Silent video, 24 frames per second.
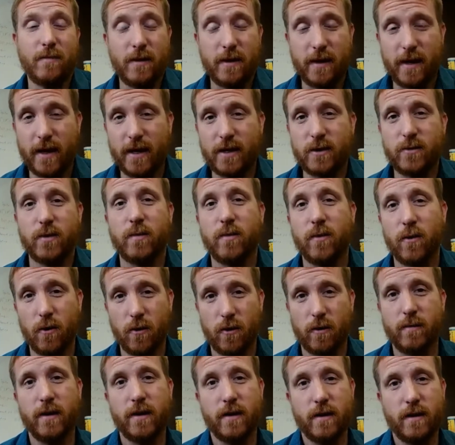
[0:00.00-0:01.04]
I mean, that's what a
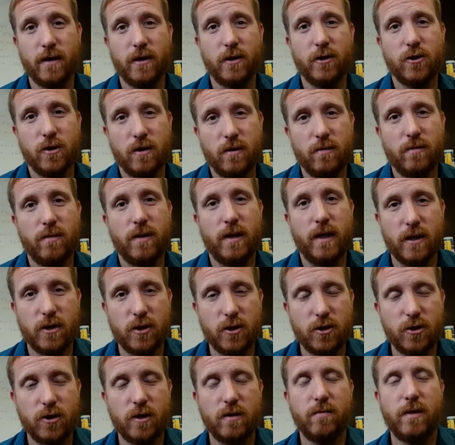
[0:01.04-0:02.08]
program like this should be. It
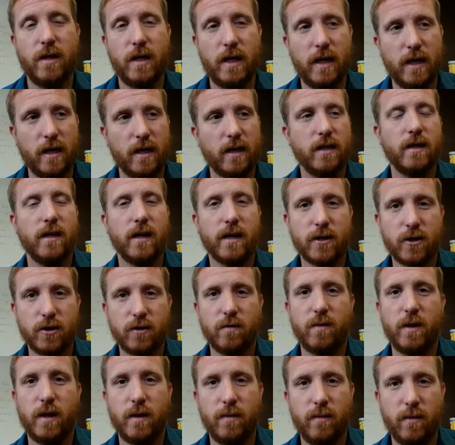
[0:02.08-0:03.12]
should be a
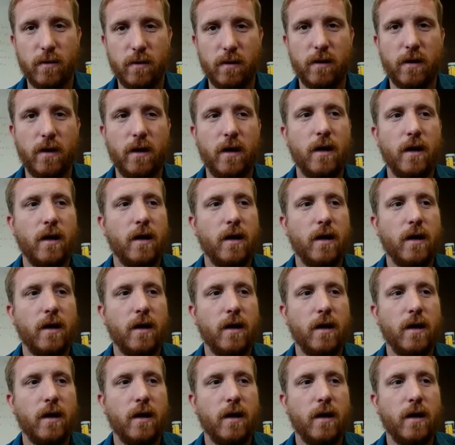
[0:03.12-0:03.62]
collection of people